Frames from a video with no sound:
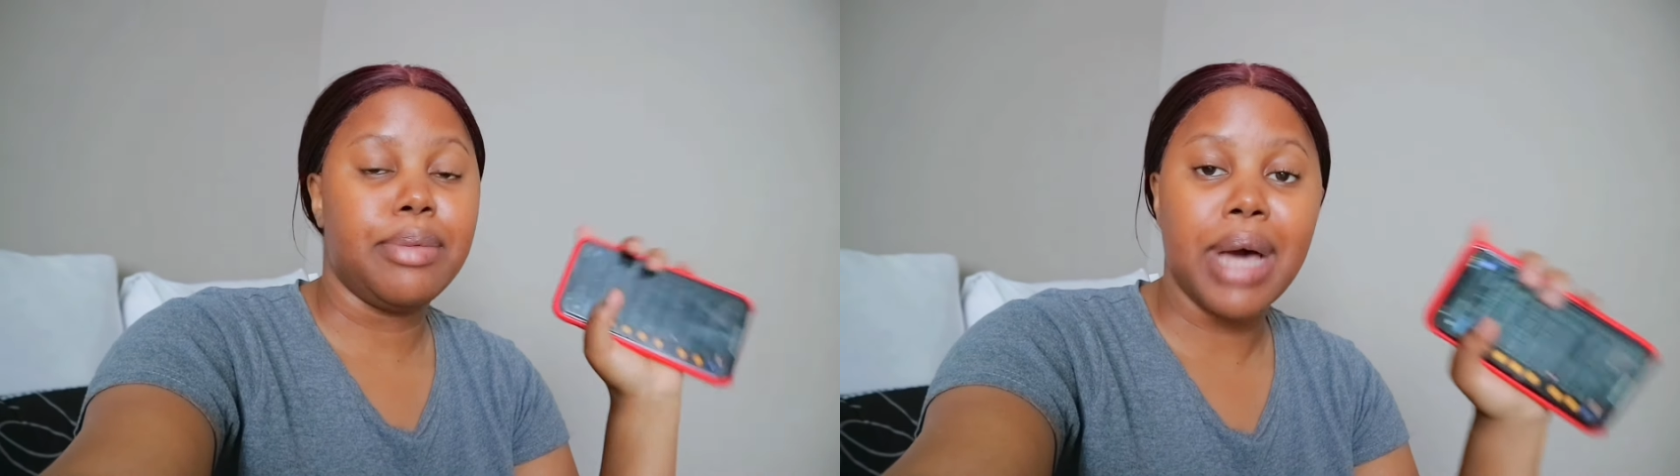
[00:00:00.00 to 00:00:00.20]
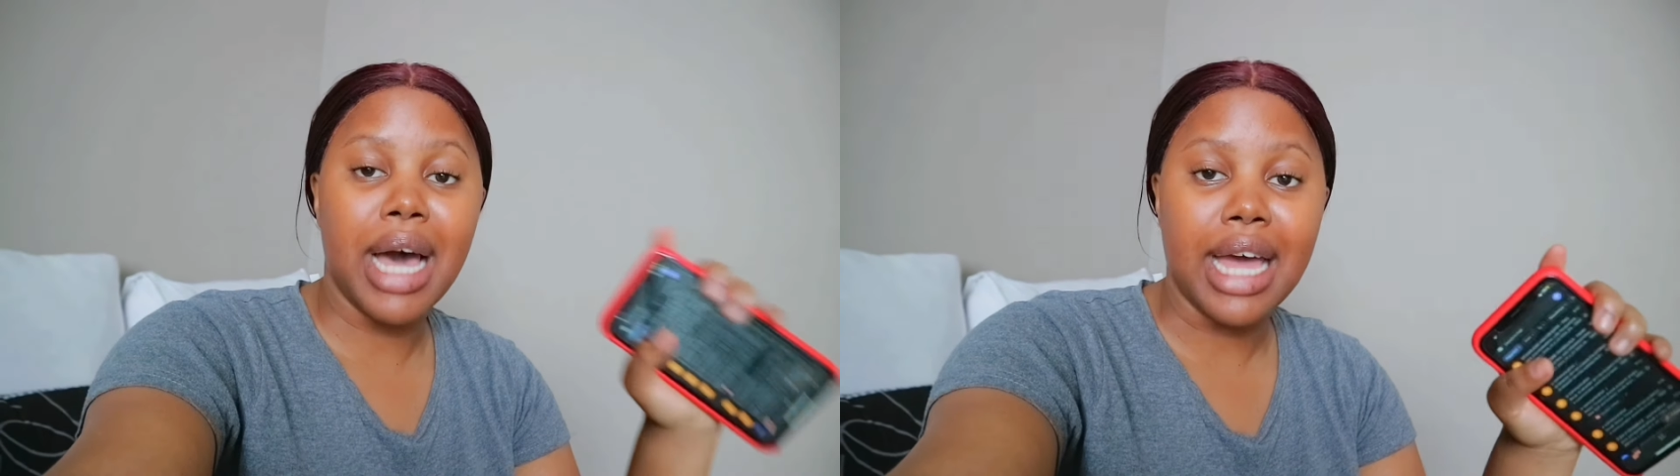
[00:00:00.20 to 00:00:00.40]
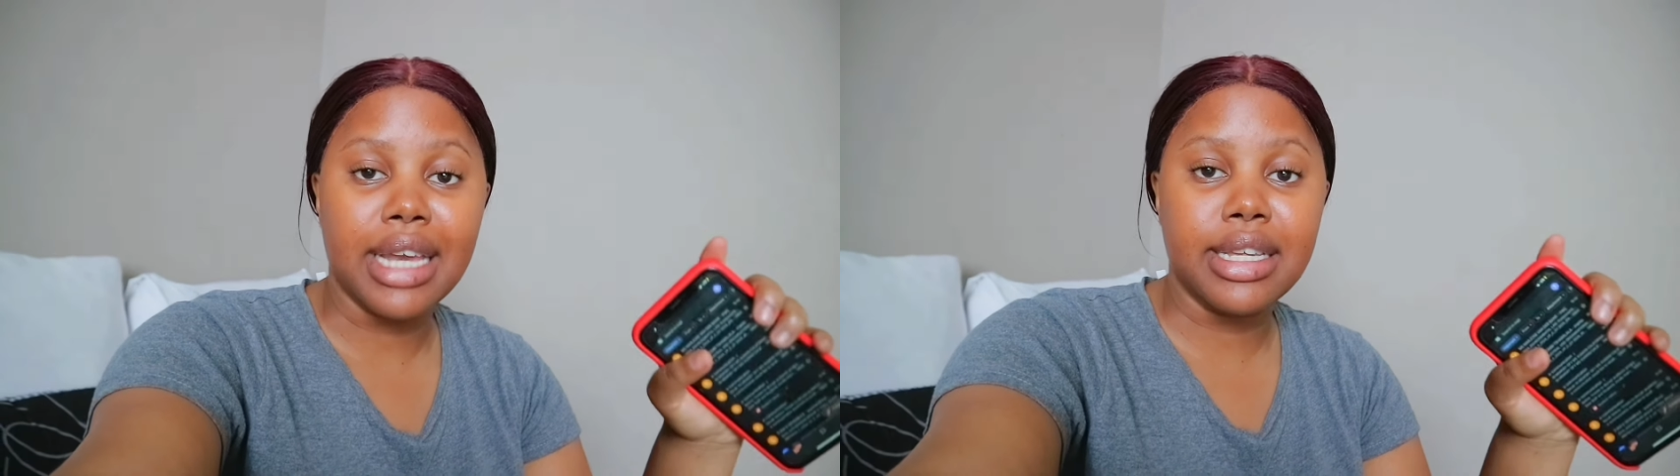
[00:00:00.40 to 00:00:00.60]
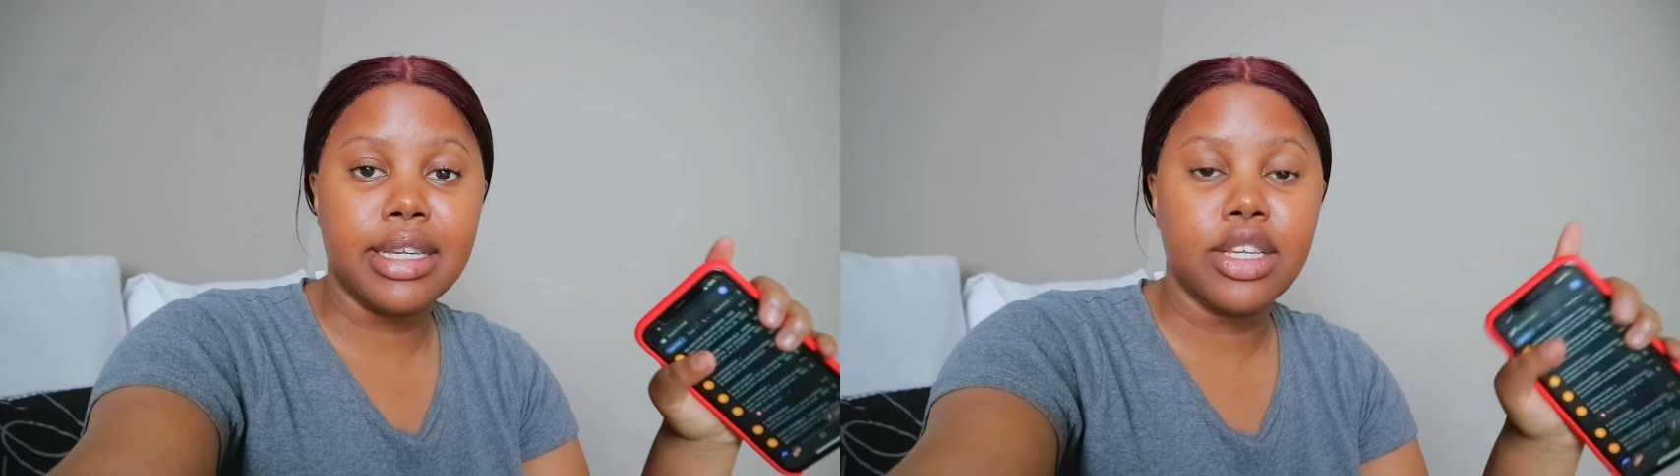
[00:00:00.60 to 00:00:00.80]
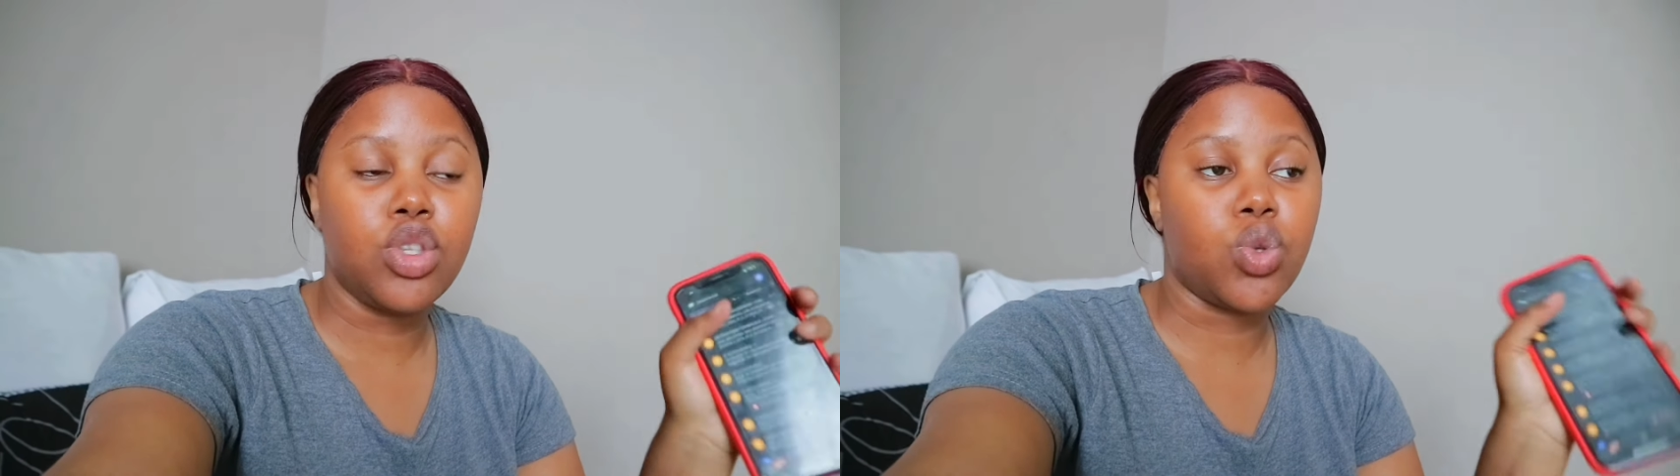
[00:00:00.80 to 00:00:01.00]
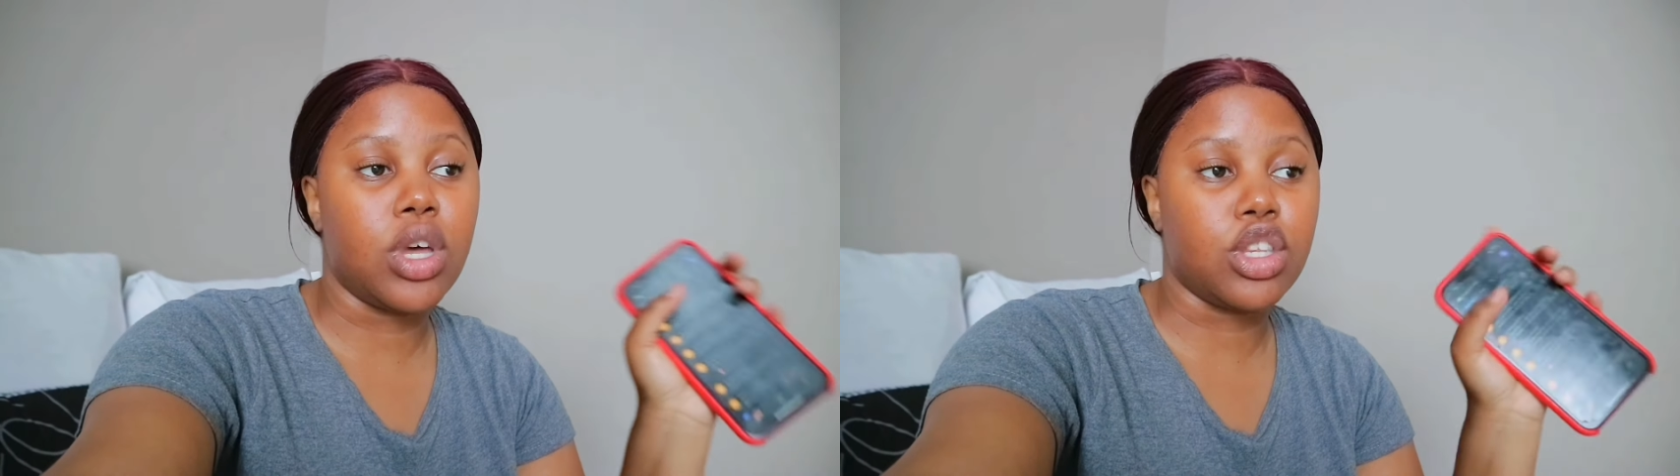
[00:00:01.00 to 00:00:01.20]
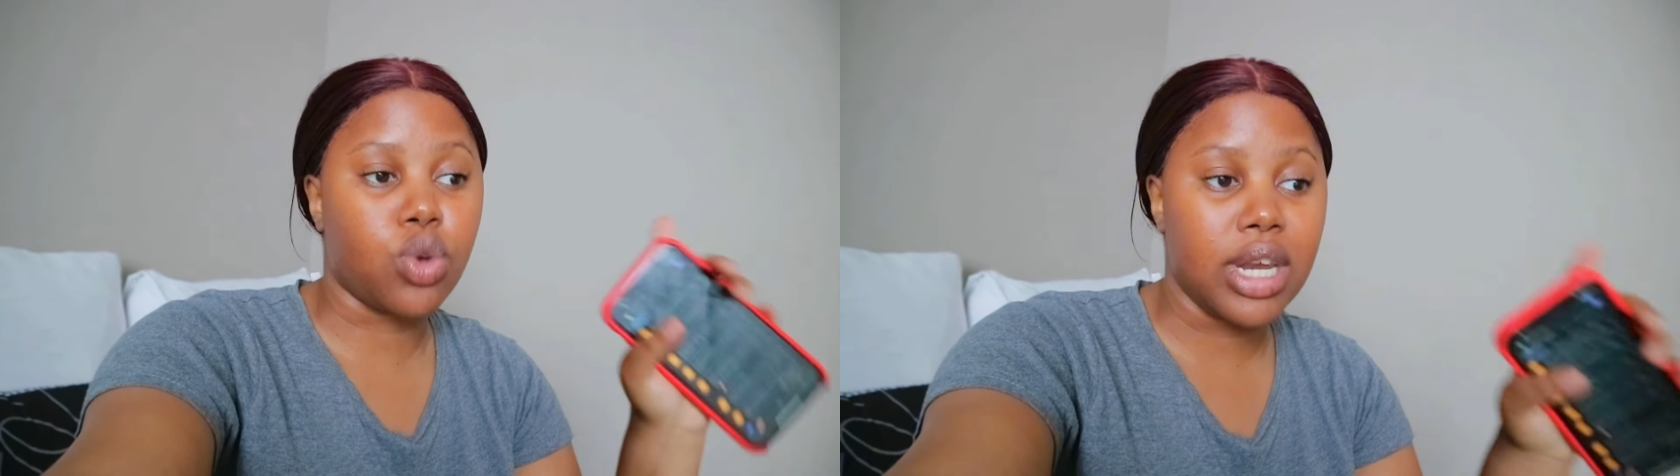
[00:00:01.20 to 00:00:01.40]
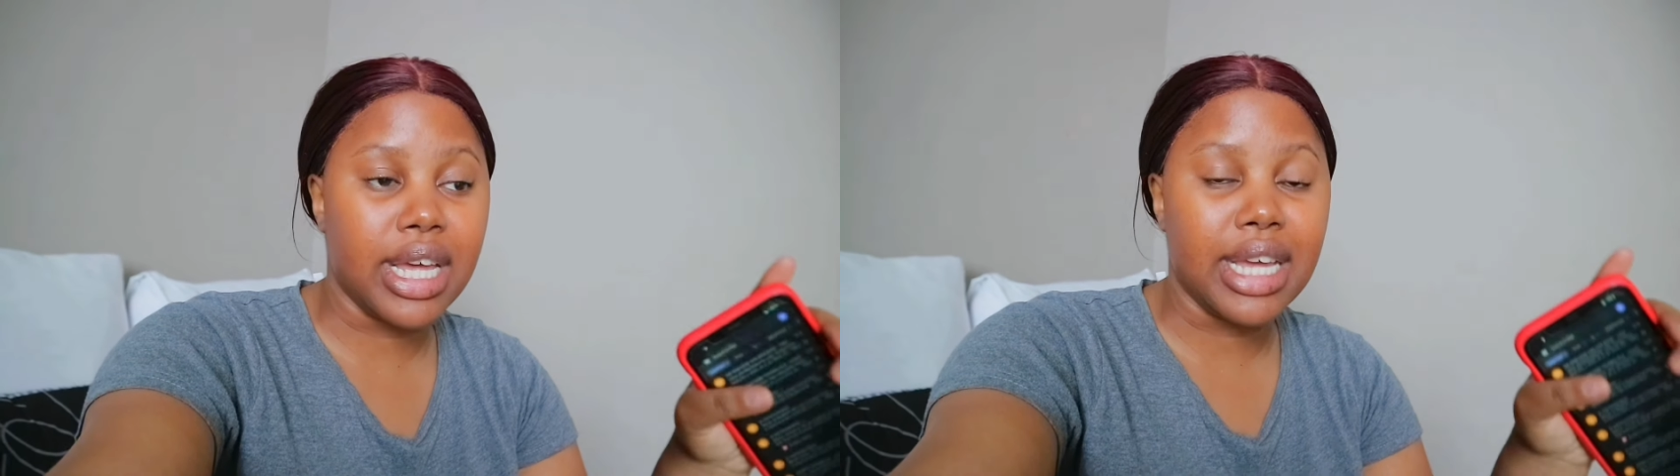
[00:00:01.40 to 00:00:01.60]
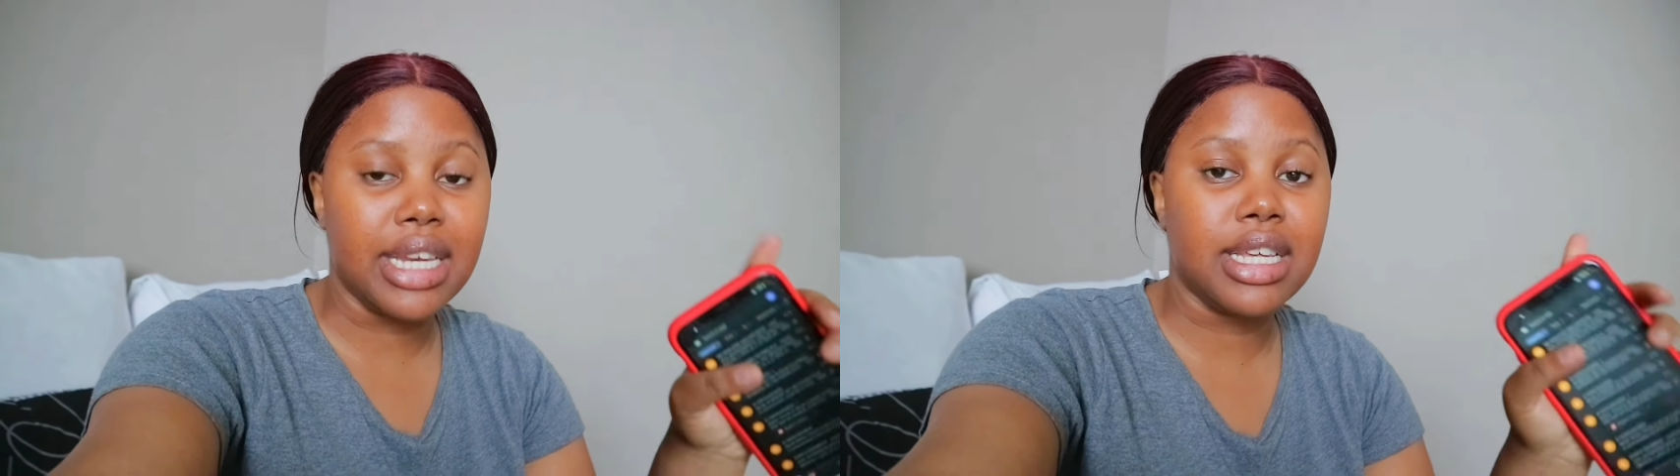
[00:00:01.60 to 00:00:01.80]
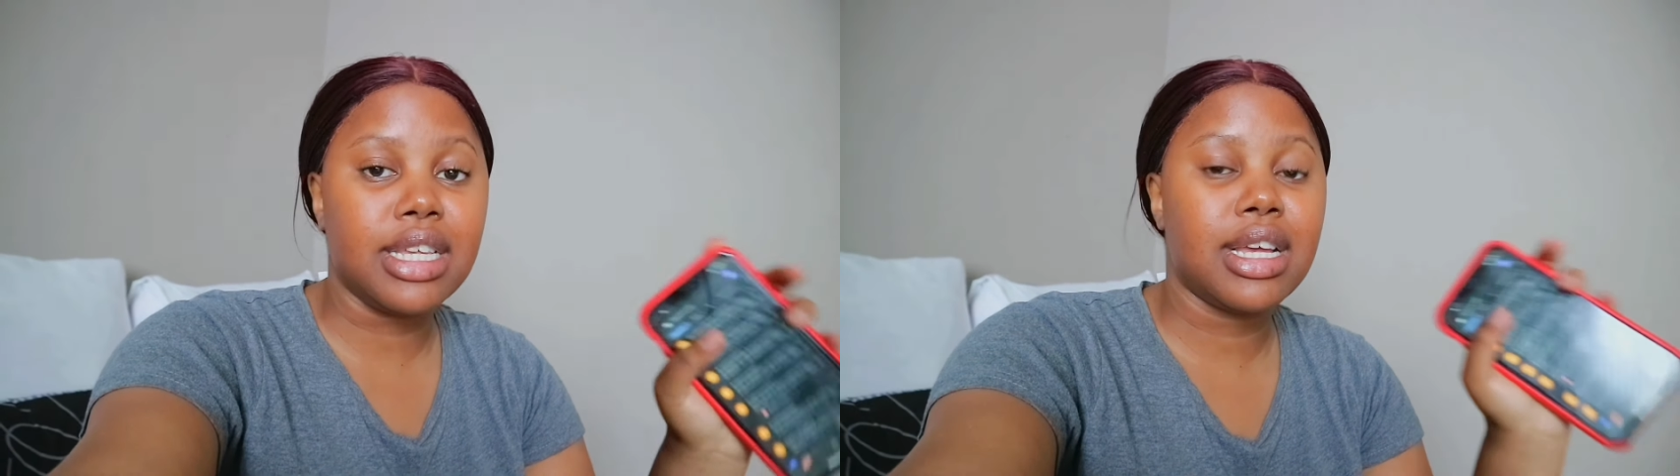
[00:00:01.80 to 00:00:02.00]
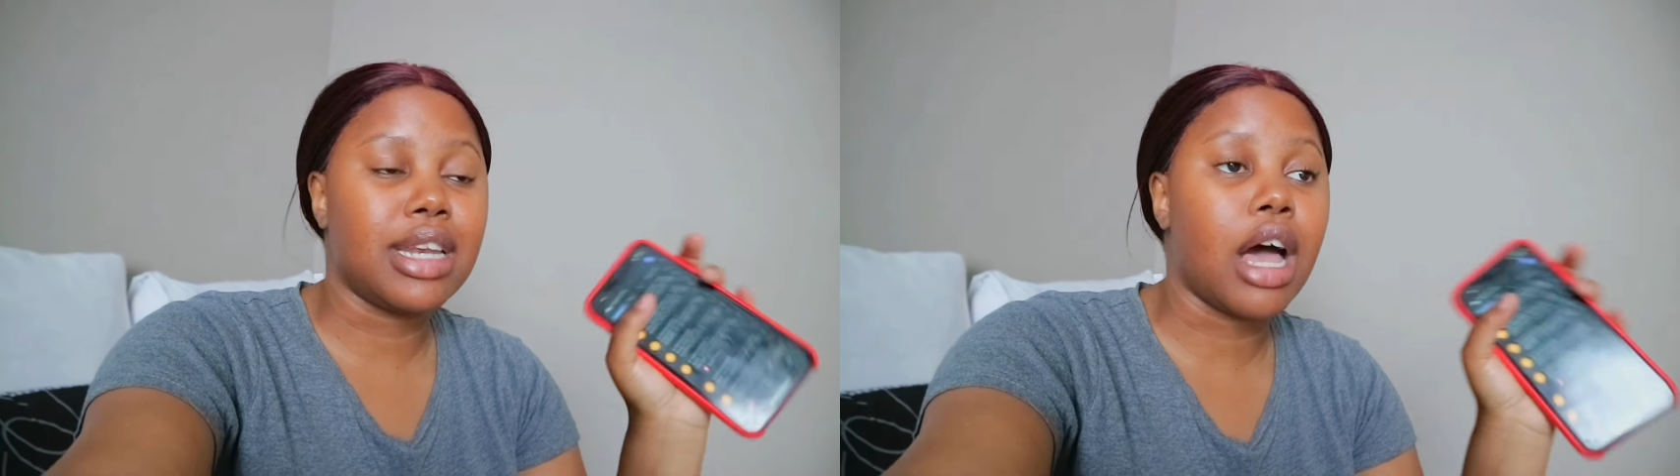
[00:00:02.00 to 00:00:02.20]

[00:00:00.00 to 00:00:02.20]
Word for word: imali to esikoleni